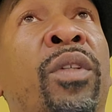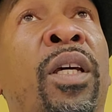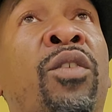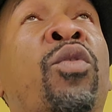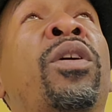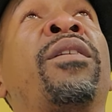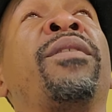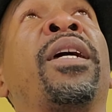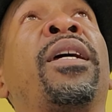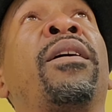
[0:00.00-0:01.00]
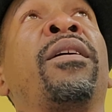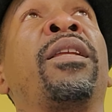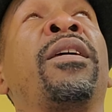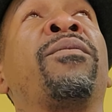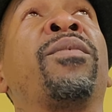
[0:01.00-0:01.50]
That's true. And
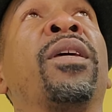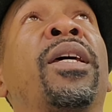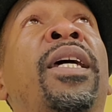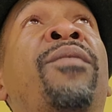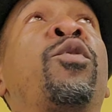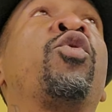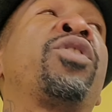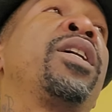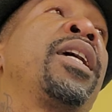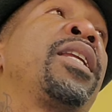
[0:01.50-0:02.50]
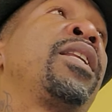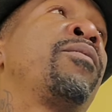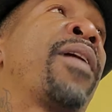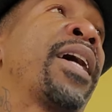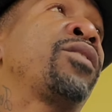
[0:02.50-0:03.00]
if you see any
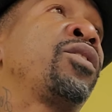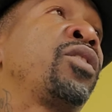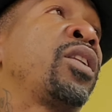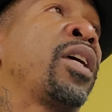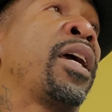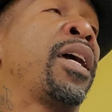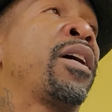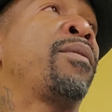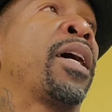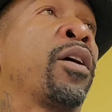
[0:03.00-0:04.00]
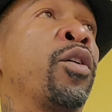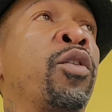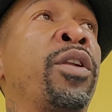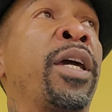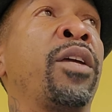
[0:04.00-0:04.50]
devices that they have, like a
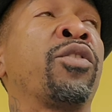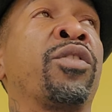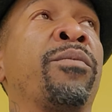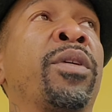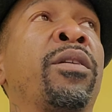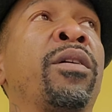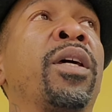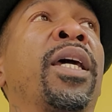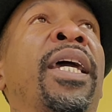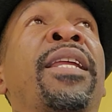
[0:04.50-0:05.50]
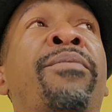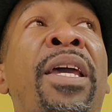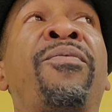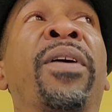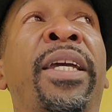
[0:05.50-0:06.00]
hearing aid or something, and if
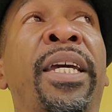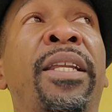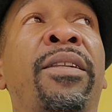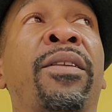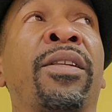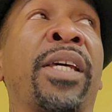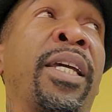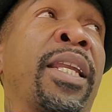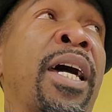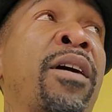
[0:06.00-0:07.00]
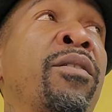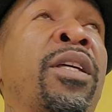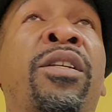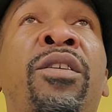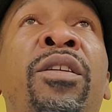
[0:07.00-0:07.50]
they forget to take it out,
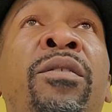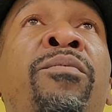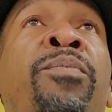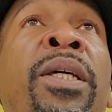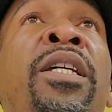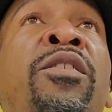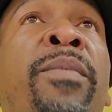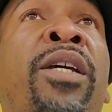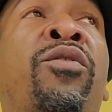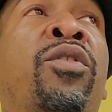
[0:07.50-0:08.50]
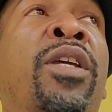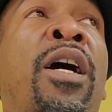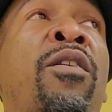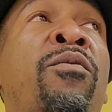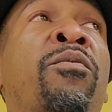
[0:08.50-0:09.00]
please make sure
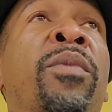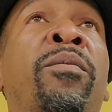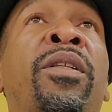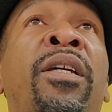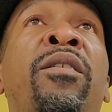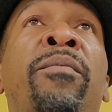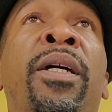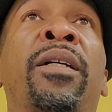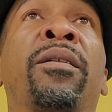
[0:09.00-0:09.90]
y'all remember to take them out.